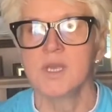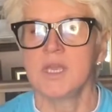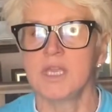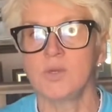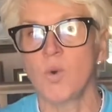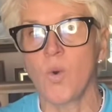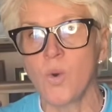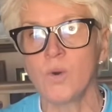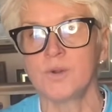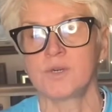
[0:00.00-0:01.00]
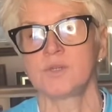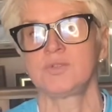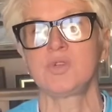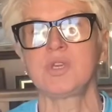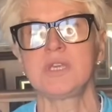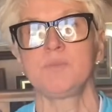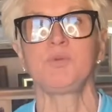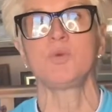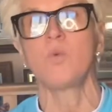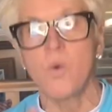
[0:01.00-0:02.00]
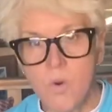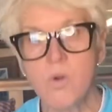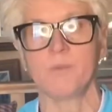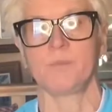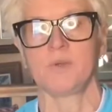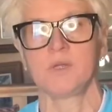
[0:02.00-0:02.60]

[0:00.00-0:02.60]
in order to keep you warm.